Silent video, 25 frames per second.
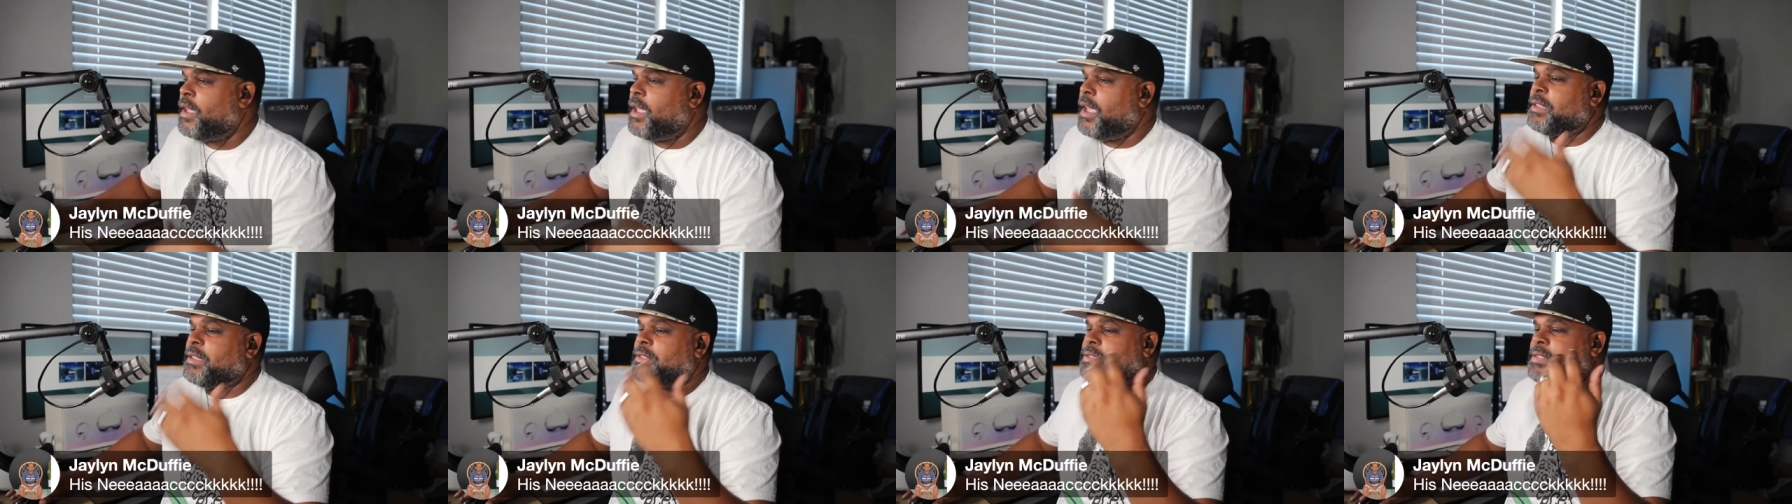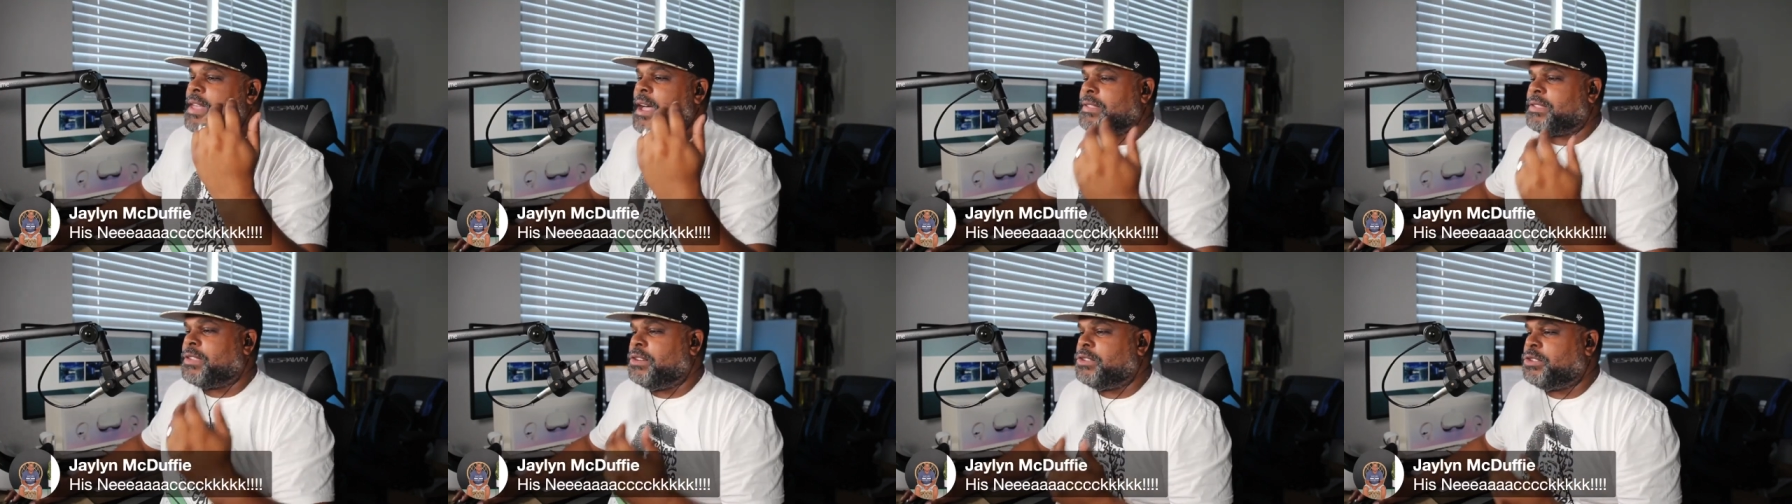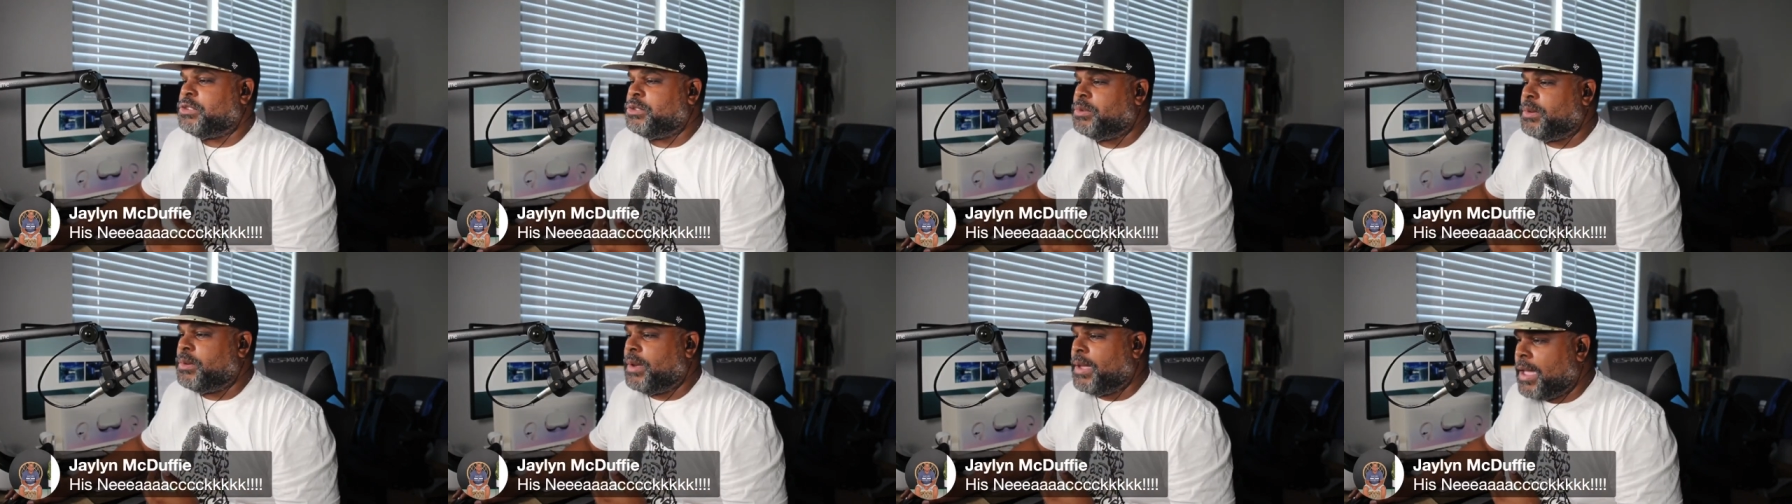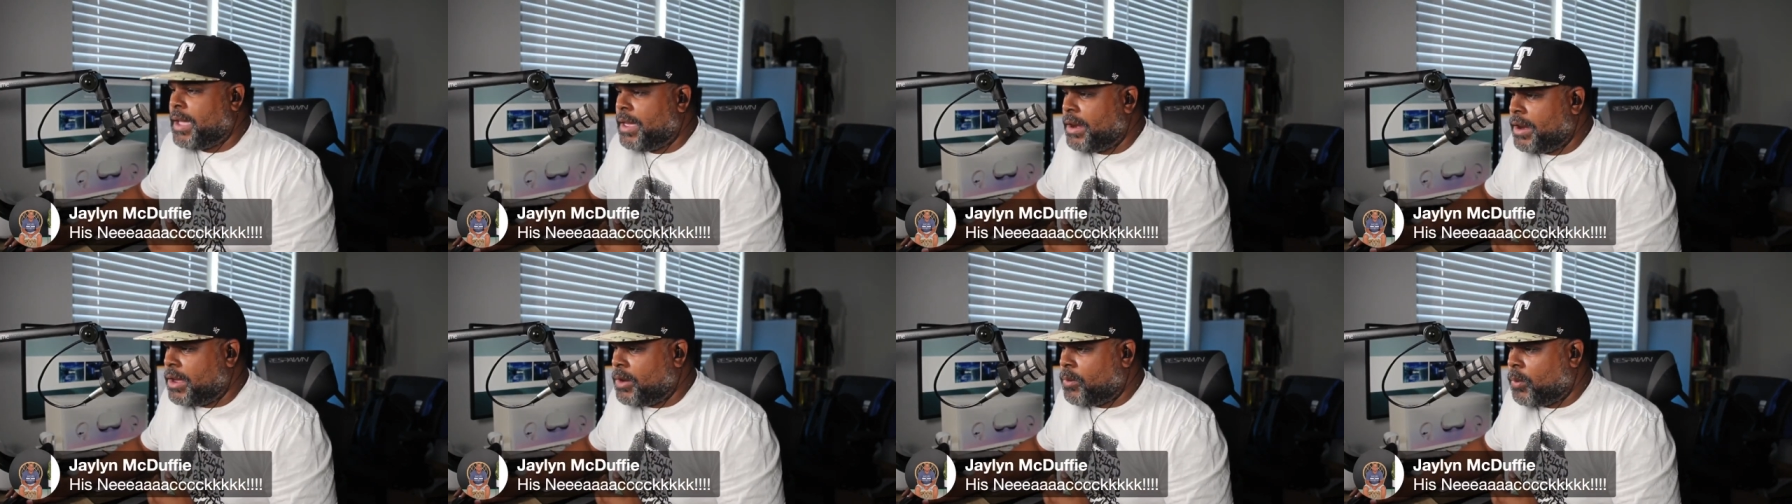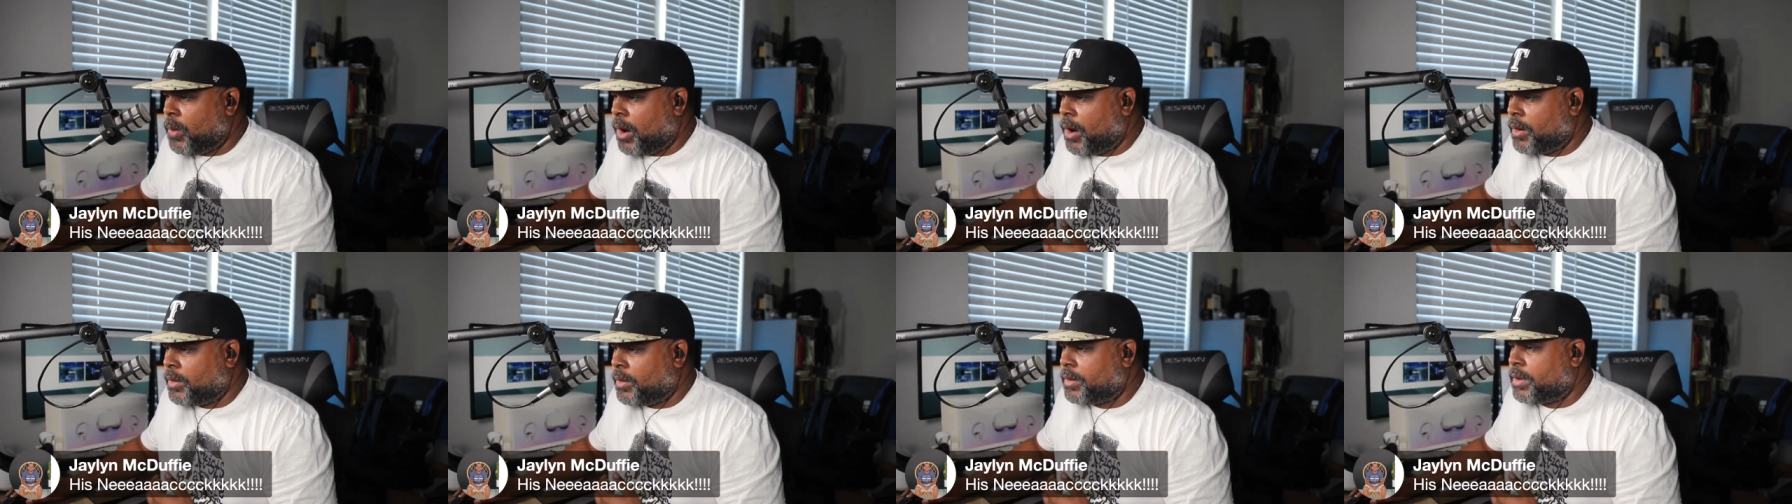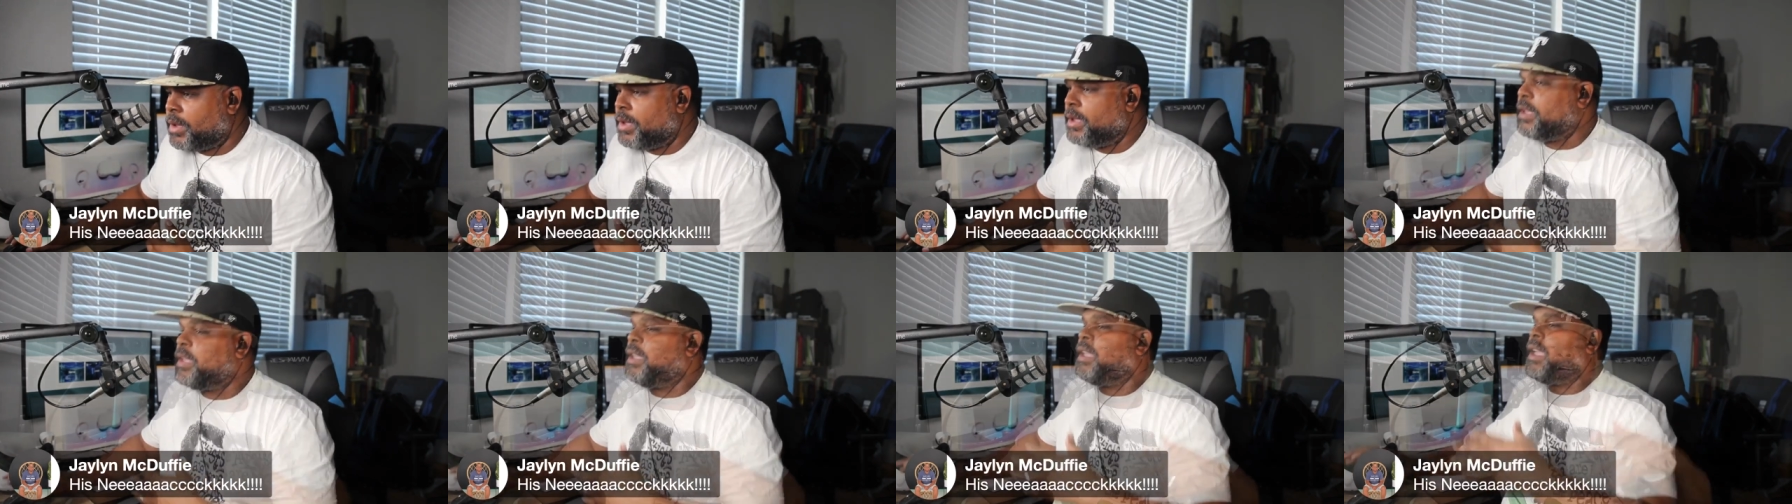is not to do any work
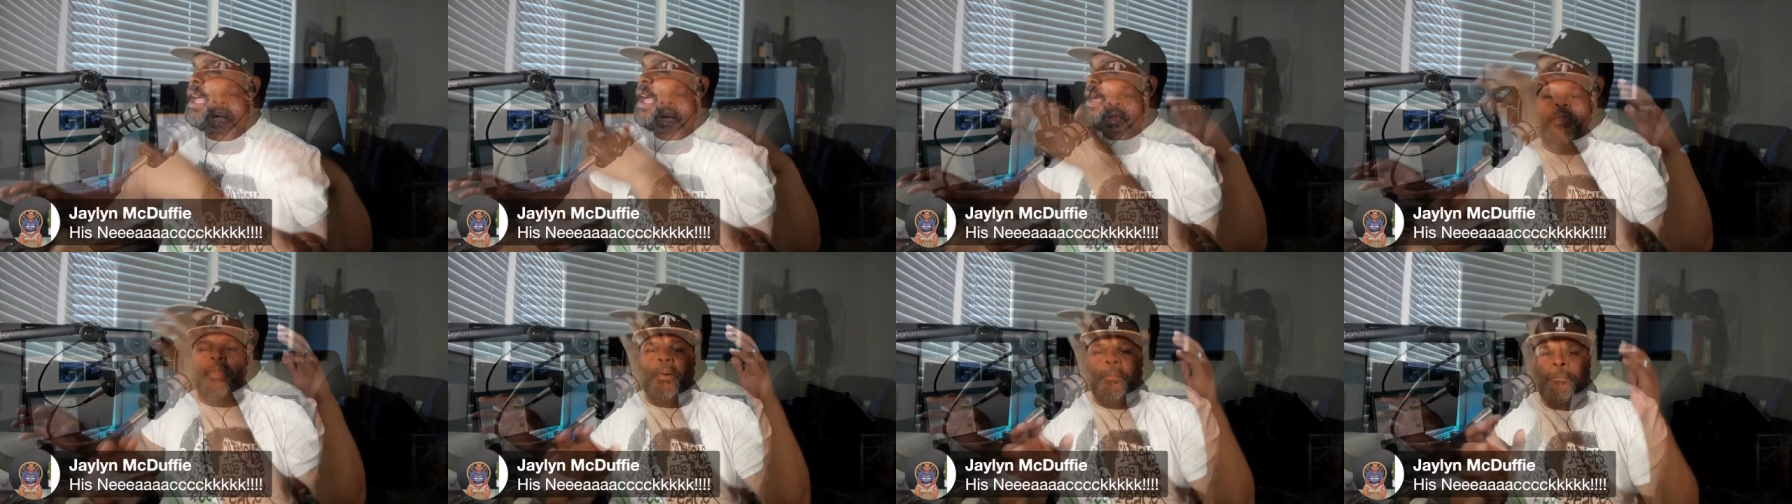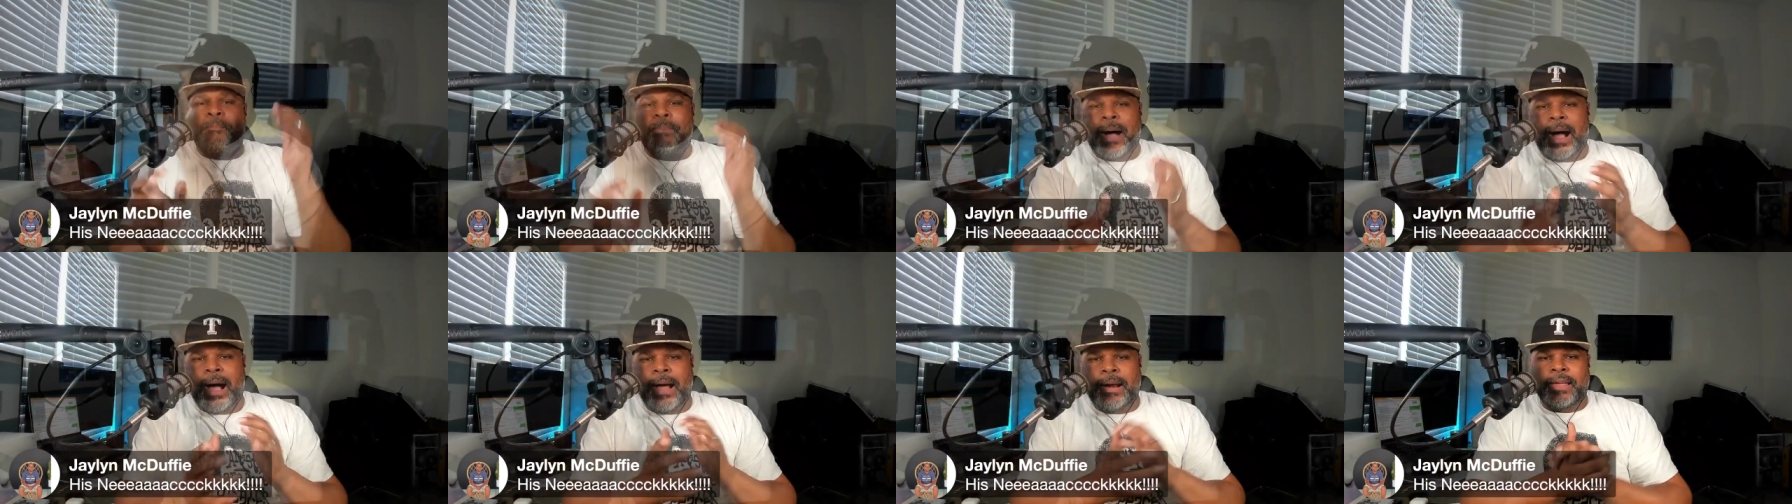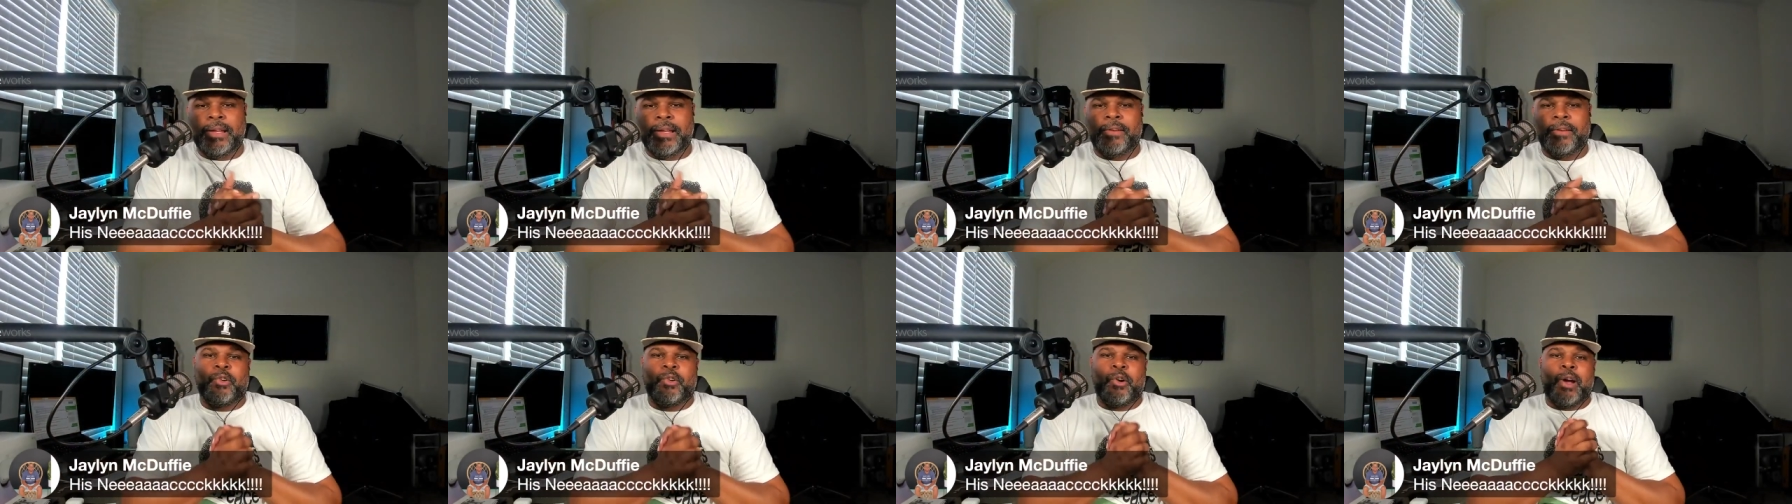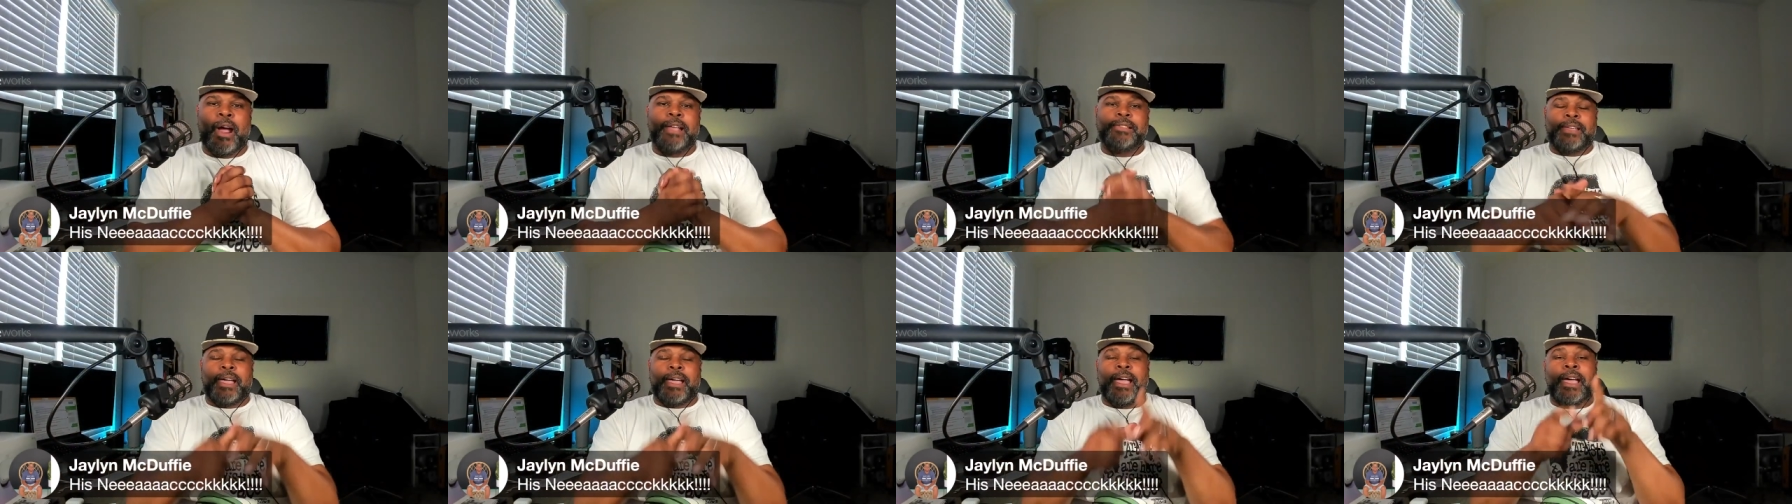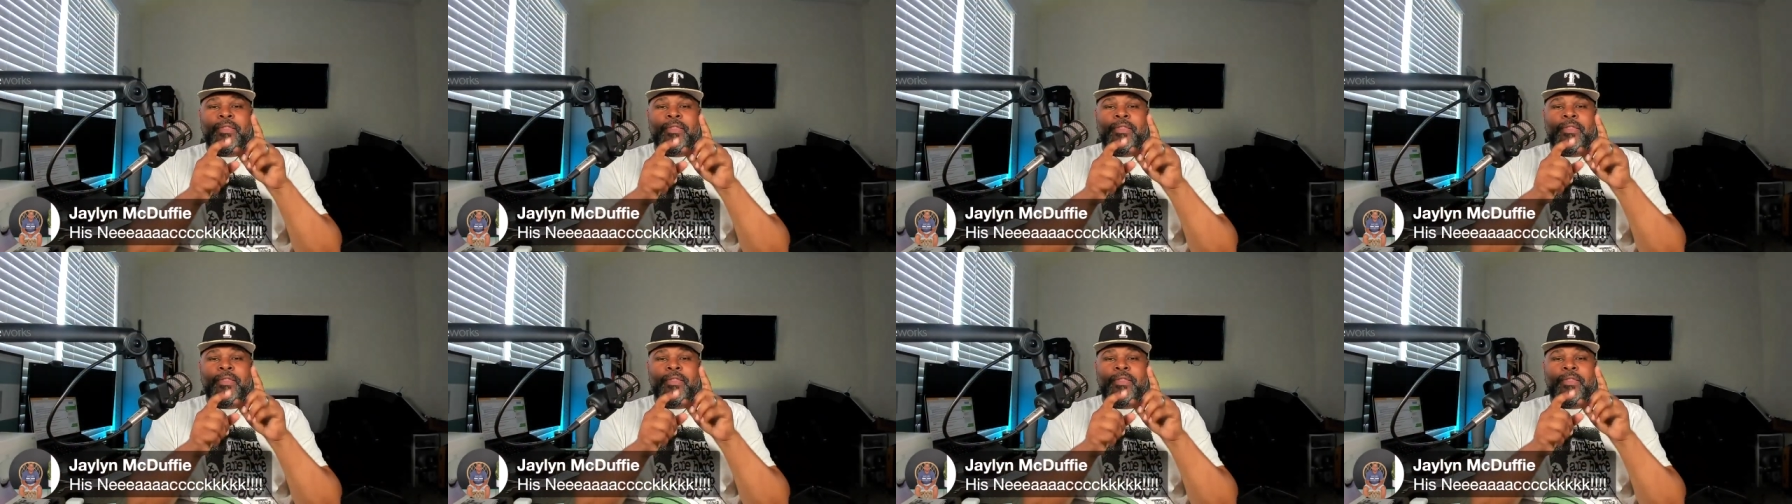in the body of Christ.